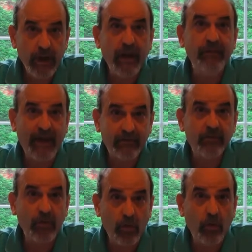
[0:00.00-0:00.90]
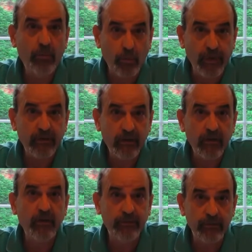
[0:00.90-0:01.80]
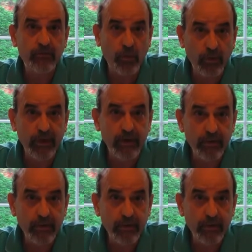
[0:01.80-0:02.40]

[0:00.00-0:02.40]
And that's the whole point of the story.